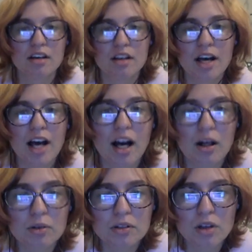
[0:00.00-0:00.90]
How
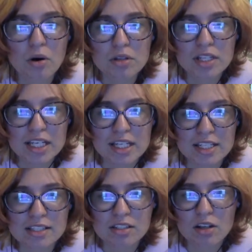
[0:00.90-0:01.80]
lonely it
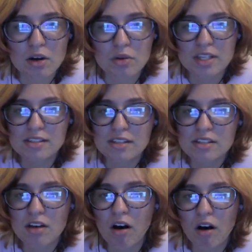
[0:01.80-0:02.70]
is to know this is
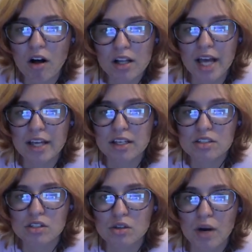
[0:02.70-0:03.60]
all I can
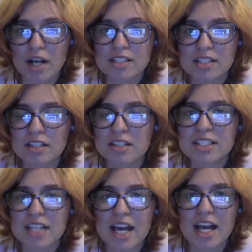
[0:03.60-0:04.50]
do until the
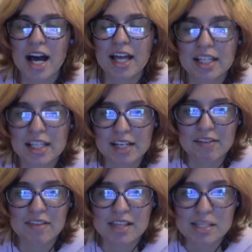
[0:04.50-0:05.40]
day I
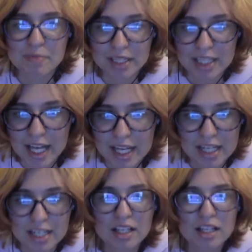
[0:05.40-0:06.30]
leave this planet.
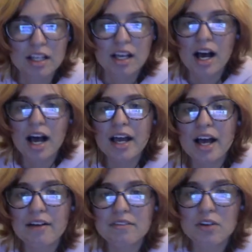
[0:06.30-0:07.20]
I
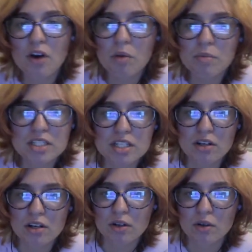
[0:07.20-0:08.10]
have no
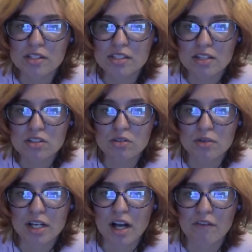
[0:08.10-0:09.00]
material or sensory
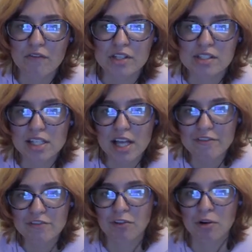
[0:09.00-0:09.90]
comforts
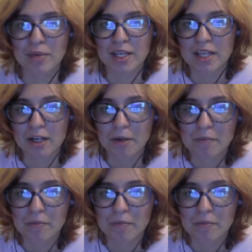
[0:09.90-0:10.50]
left for me here.